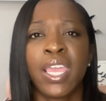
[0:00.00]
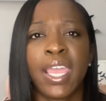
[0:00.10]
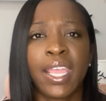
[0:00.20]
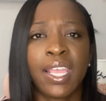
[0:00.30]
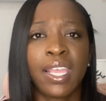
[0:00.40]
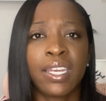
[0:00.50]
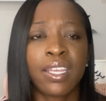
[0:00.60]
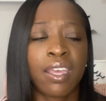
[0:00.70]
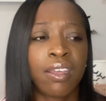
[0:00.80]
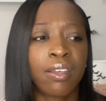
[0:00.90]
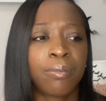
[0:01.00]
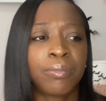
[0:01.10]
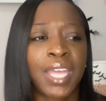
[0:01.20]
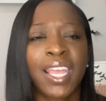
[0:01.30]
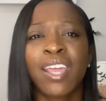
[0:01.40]
And
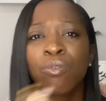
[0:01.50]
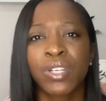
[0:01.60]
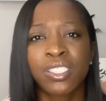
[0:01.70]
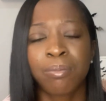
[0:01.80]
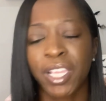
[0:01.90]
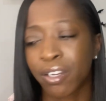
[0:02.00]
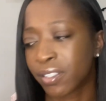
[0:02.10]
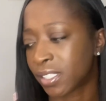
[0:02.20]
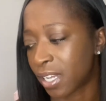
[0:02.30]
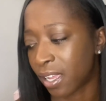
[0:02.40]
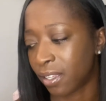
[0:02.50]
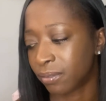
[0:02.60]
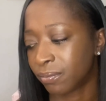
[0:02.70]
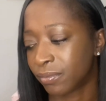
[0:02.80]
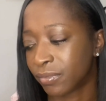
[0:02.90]
I got to run some errands today.
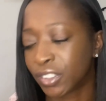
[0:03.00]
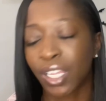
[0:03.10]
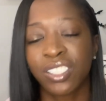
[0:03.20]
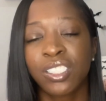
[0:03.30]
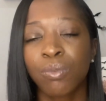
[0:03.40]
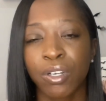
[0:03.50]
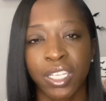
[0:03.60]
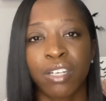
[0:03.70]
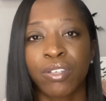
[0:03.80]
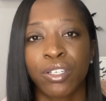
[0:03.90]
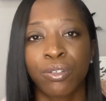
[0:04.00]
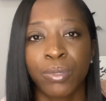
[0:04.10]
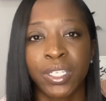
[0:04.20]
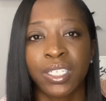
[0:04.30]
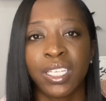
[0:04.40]
So I just want to get on here
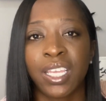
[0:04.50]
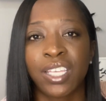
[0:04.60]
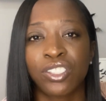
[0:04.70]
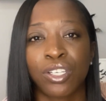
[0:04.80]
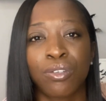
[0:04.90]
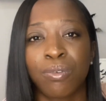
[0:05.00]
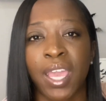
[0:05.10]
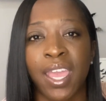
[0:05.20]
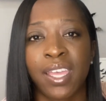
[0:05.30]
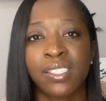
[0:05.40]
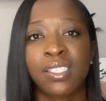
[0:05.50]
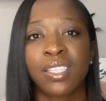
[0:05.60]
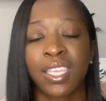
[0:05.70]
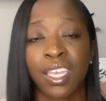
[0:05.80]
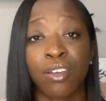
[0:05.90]
quickly and show you guys the
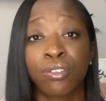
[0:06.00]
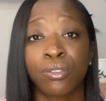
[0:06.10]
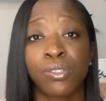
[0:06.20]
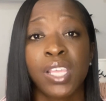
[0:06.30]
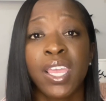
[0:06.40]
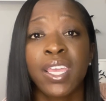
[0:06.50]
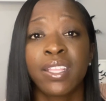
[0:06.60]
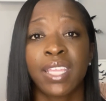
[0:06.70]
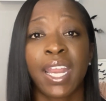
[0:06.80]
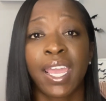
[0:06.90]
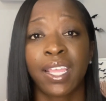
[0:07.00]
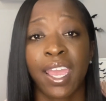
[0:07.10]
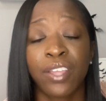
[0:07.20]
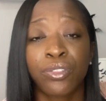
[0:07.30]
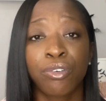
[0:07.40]
candles that I
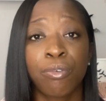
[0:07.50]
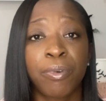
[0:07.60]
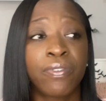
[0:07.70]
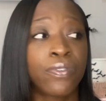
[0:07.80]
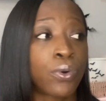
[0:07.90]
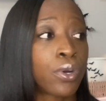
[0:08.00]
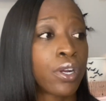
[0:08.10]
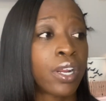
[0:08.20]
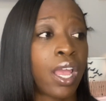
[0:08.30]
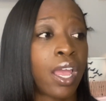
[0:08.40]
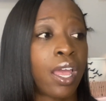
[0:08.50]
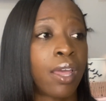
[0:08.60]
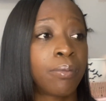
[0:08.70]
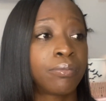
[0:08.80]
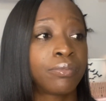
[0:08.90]
got through before
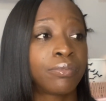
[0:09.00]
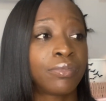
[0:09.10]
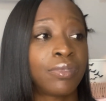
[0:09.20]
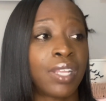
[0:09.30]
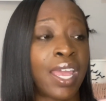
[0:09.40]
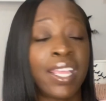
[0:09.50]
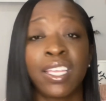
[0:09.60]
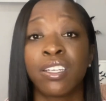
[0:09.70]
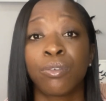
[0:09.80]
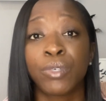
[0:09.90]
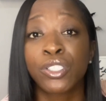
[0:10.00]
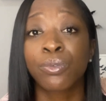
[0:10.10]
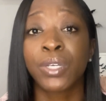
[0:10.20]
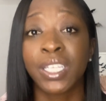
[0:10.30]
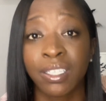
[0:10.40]
I end up with
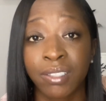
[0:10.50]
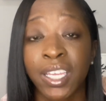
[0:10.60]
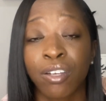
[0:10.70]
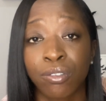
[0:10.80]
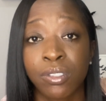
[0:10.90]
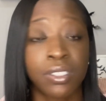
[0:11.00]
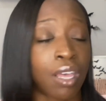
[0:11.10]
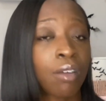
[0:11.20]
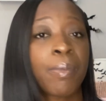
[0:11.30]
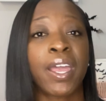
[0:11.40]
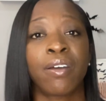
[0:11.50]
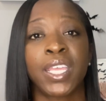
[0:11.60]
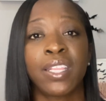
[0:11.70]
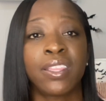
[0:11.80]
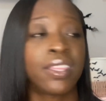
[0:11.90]
20 candles to talk about,
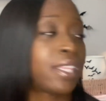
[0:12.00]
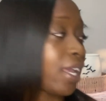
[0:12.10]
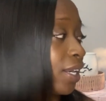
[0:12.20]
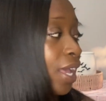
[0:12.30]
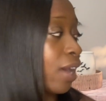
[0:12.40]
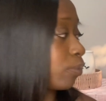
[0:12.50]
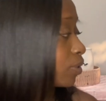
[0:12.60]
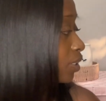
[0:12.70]
and that I was